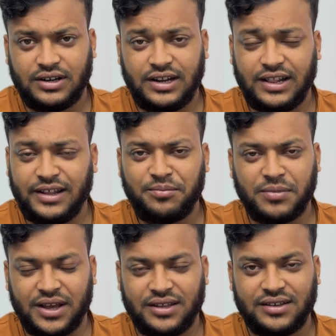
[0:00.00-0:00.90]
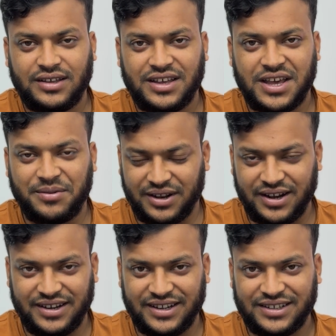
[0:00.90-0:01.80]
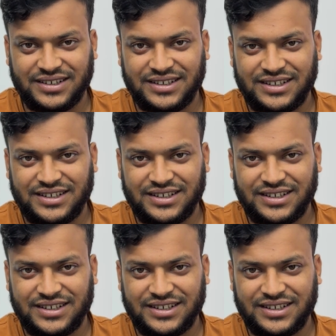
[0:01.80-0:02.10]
Till then, bye. Have a great day.